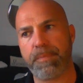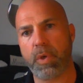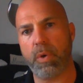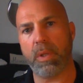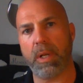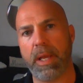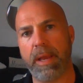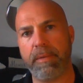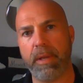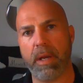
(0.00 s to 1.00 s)
go a little
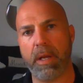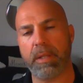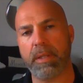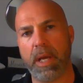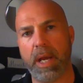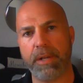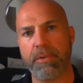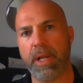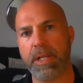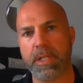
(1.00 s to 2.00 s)
heavy on the
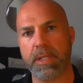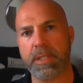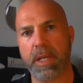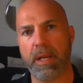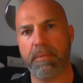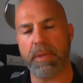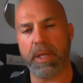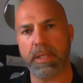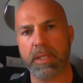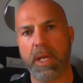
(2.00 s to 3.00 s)
hydration side of
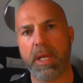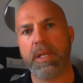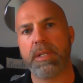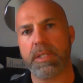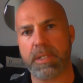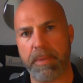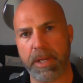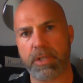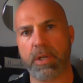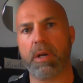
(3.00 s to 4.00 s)
things, just to
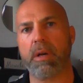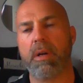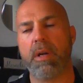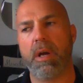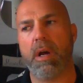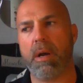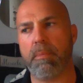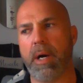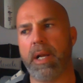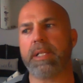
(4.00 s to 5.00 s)
make sure our
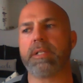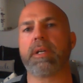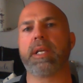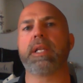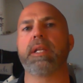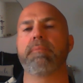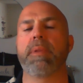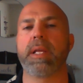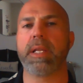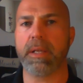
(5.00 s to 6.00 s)
bodies are getting
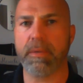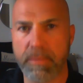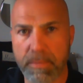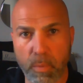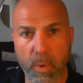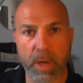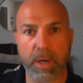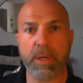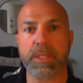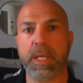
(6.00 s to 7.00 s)
plenty of
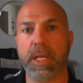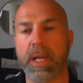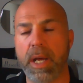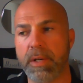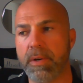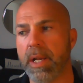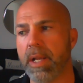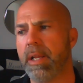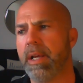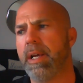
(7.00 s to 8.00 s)
water, staying hydrated.